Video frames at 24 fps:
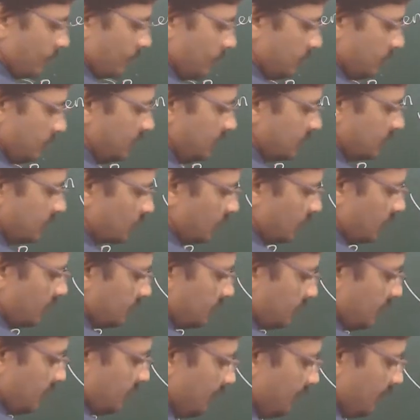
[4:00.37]
d square
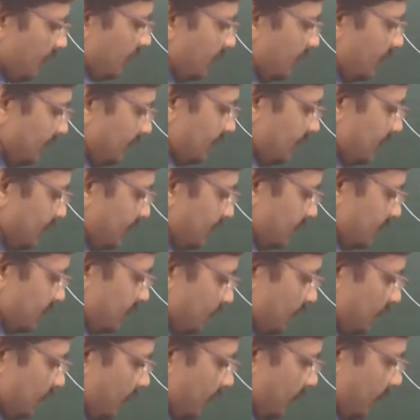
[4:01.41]
Z by d theta
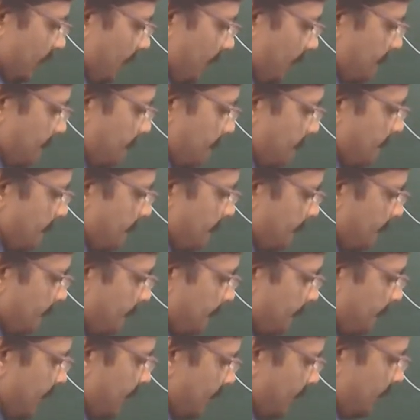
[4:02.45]
square
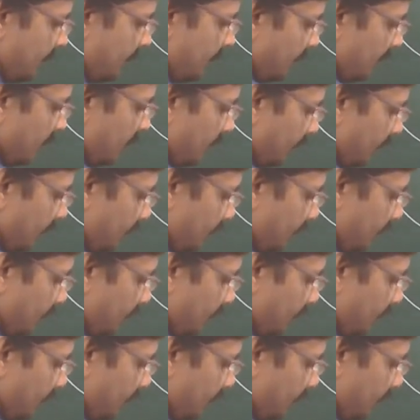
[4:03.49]
may be negative.